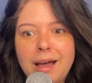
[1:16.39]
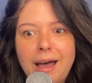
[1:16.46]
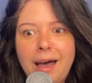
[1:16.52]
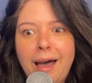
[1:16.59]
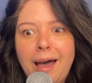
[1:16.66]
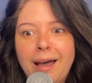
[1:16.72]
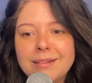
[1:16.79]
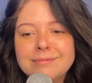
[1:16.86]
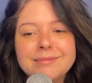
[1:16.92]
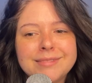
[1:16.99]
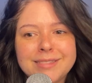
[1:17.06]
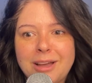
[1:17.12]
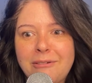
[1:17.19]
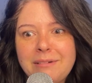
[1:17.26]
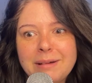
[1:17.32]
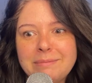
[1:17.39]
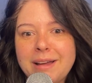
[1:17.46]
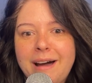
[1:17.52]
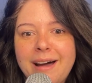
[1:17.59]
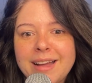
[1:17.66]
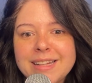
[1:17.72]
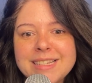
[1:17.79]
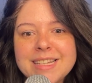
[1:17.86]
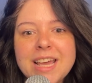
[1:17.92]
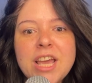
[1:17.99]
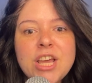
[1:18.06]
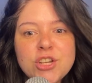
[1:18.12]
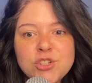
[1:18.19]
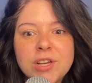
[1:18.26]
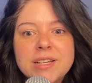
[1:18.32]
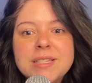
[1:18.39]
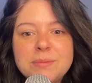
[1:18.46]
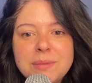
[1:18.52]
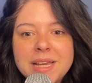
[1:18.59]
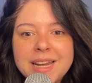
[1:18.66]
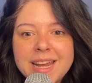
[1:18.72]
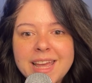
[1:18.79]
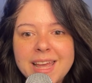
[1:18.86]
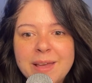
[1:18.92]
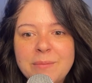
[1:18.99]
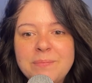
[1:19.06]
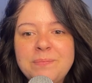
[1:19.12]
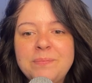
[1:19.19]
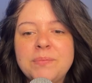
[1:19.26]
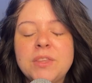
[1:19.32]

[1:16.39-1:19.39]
Ah, no, I'm not. Just me and him.